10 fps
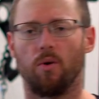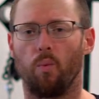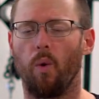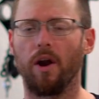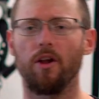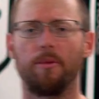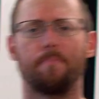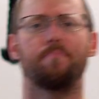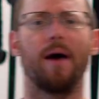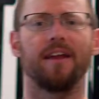what are the
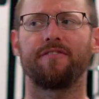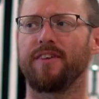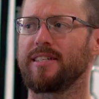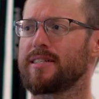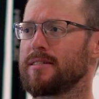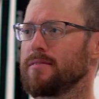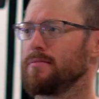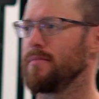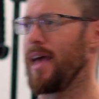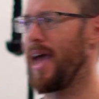benefits
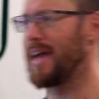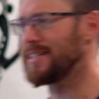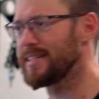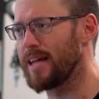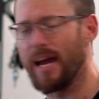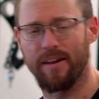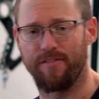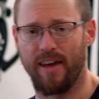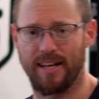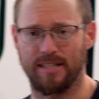and side
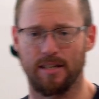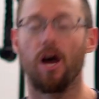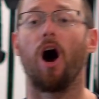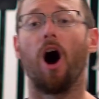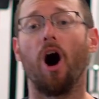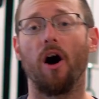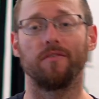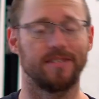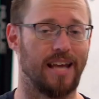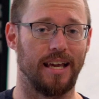effects
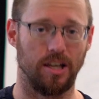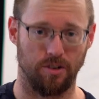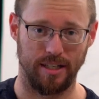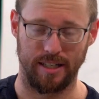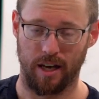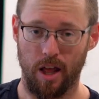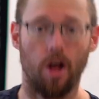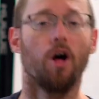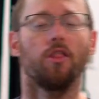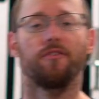of taking creatine?
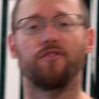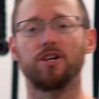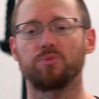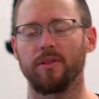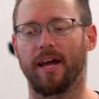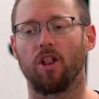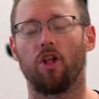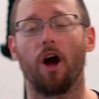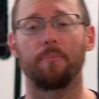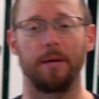The first one that a
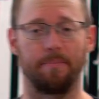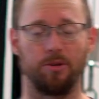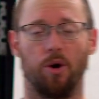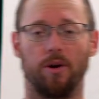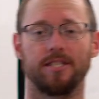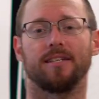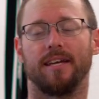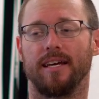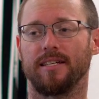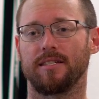lot of people notice
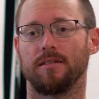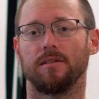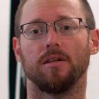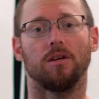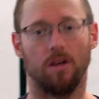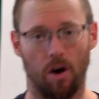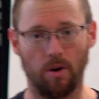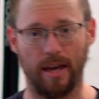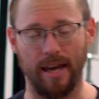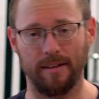is,
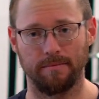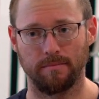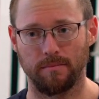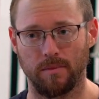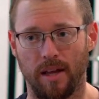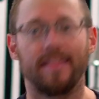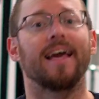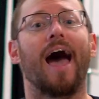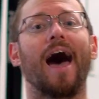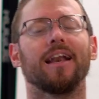okay,
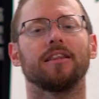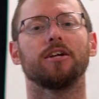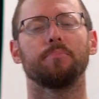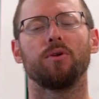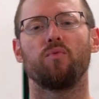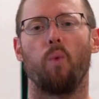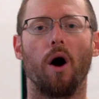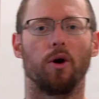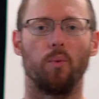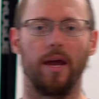they add a little bit of
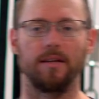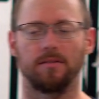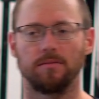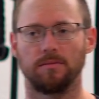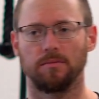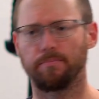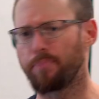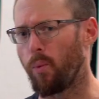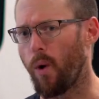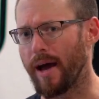water weight.
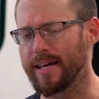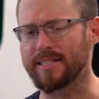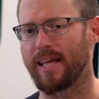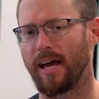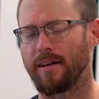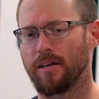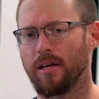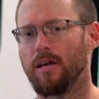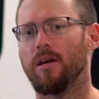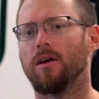But why is that?
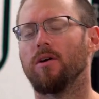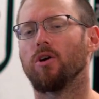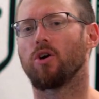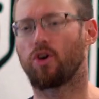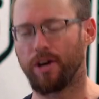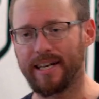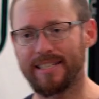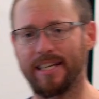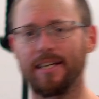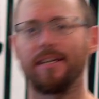
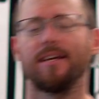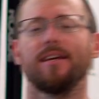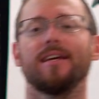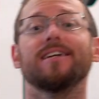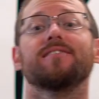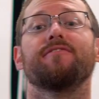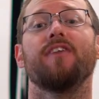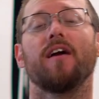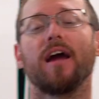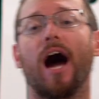Creatine is
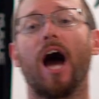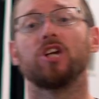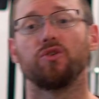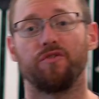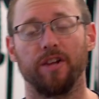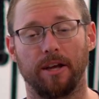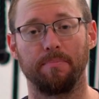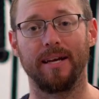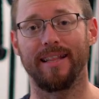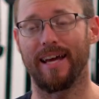very hydrophilic,
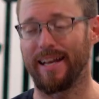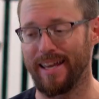meaning that